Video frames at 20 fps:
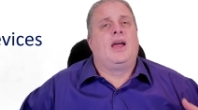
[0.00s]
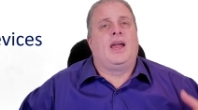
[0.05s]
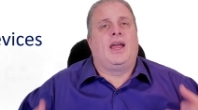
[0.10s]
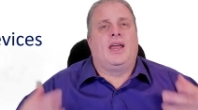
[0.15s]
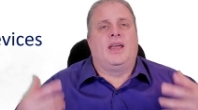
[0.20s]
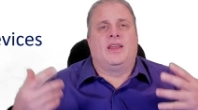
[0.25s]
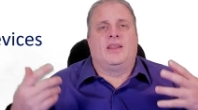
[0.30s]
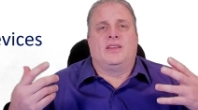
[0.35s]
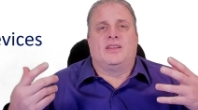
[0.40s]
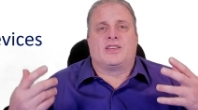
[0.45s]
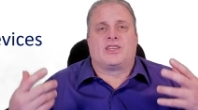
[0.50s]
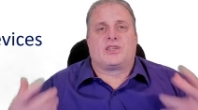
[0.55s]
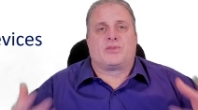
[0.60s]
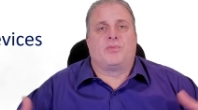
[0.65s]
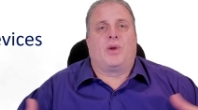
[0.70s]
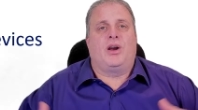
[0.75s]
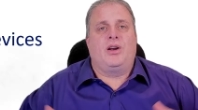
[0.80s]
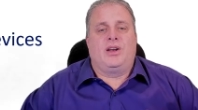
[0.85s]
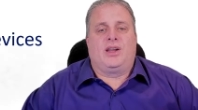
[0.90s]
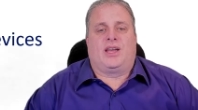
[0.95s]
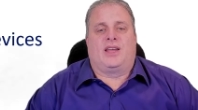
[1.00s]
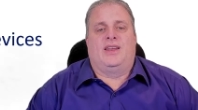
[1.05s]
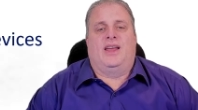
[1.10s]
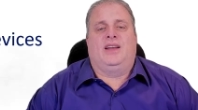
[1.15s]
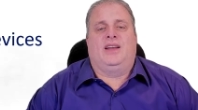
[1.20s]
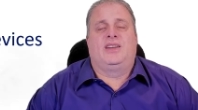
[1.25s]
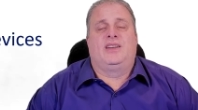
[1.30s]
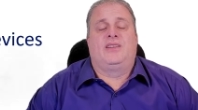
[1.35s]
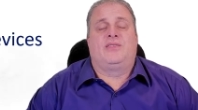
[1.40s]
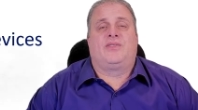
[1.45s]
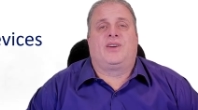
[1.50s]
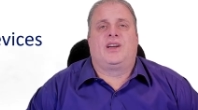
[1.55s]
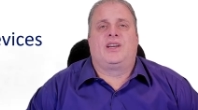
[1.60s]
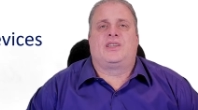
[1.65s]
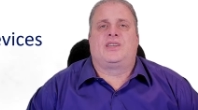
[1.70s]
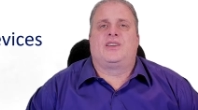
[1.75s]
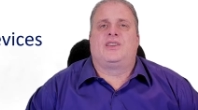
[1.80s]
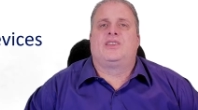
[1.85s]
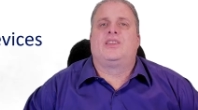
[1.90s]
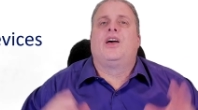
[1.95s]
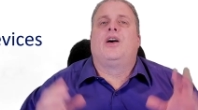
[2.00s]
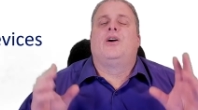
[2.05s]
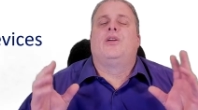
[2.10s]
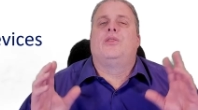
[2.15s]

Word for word: And smart and connected devices,